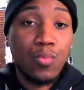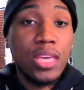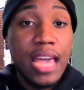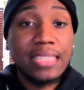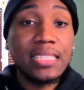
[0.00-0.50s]
We
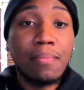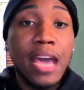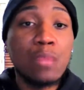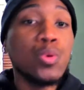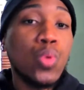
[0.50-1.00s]
got
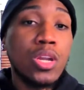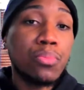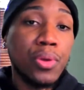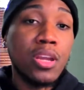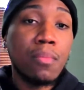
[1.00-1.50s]
somebody. We want to
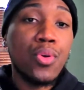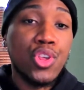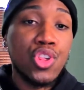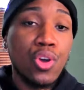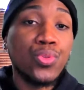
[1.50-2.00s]
bring them on the
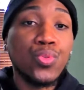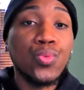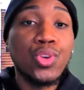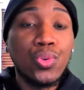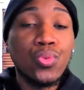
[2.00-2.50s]
show through
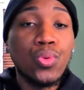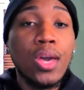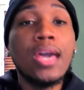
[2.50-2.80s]
you,